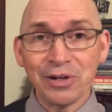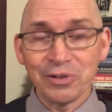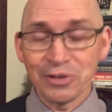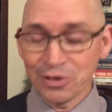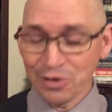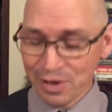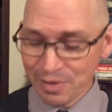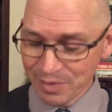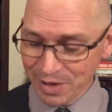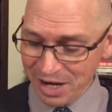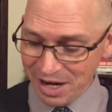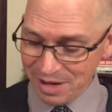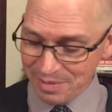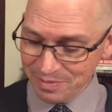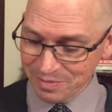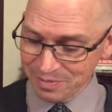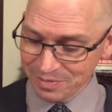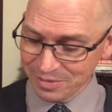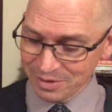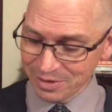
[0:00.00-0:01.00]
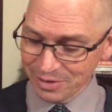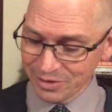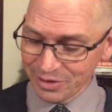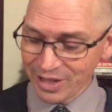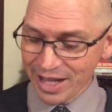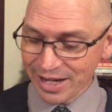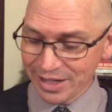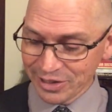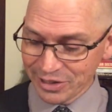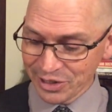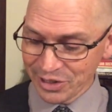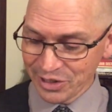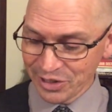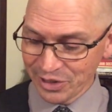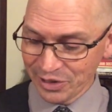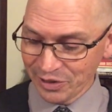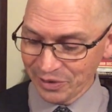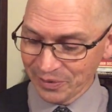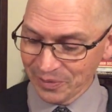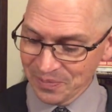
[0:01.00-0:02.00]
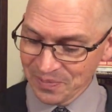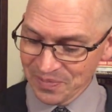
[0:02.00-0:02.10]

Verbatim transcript: So I'm, I'm glad it's in here.